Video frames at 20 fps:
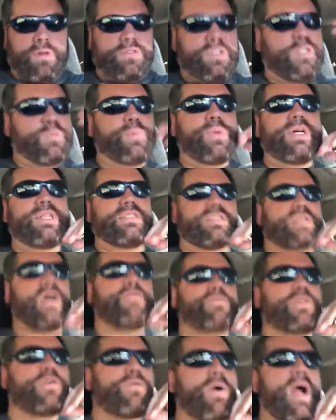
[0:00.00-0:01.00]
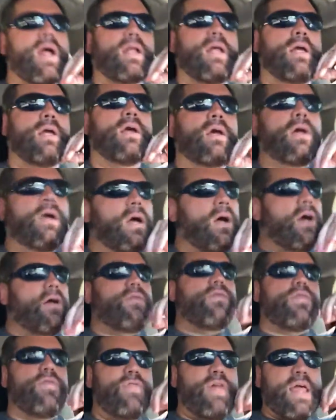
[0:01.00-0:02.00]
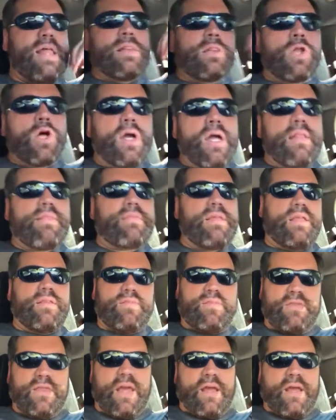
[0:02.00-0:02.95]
splits, lefty-righty. They look at these